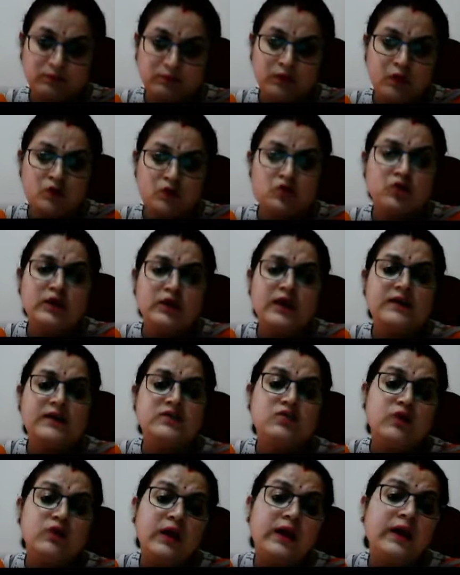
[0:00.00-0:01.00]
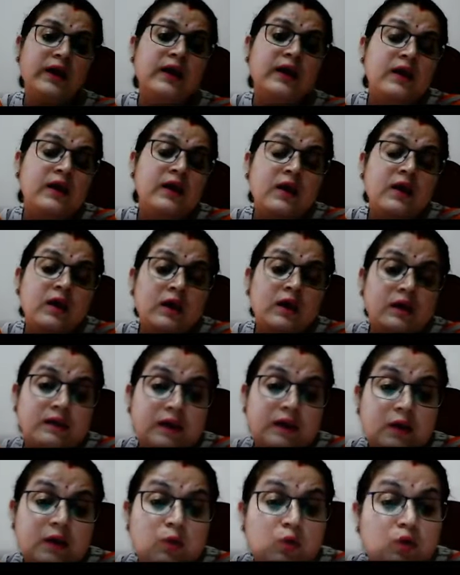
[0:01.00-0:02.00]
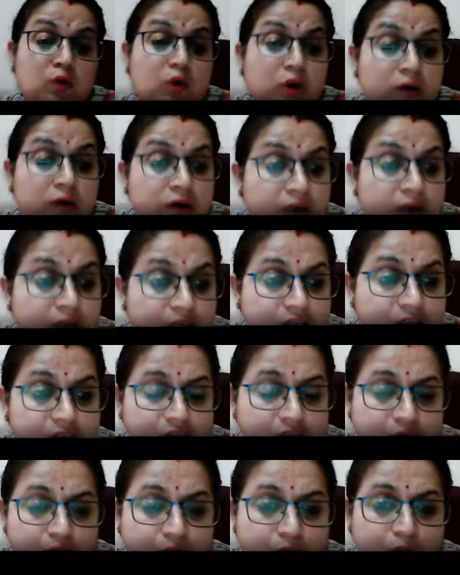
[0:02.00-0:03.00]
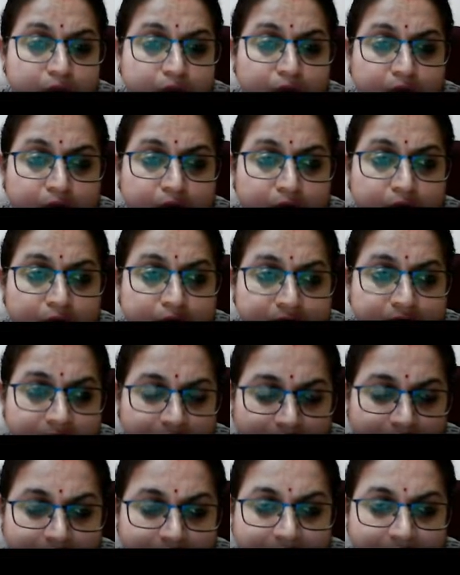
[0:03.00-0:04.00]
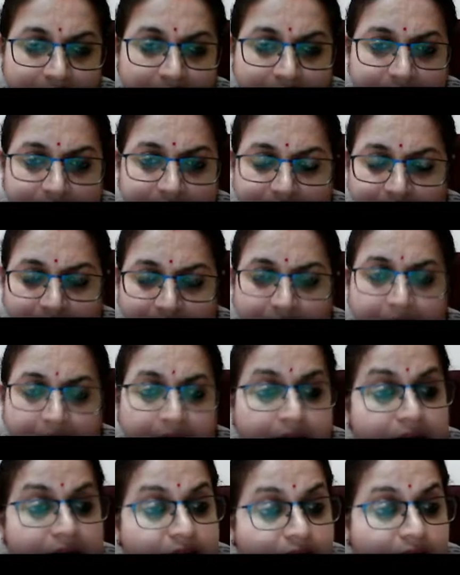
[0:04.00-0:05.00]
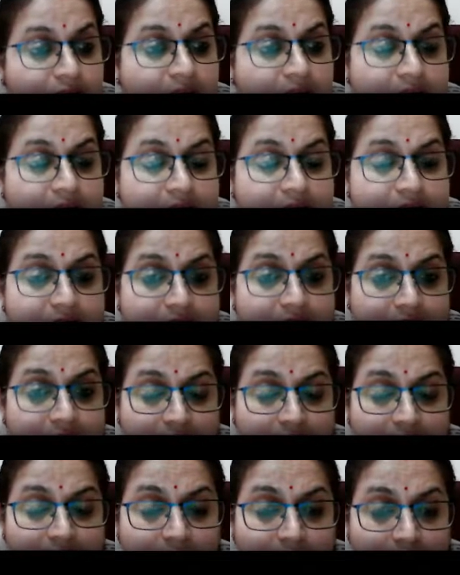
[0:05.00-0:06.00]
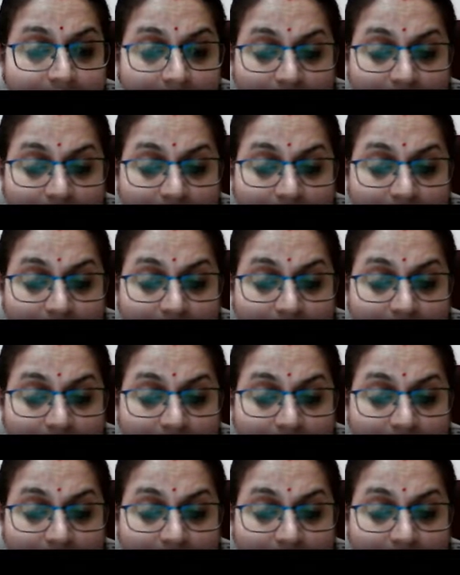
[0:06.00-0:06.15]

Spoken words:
So that's why they could not reach into those areas as far as the,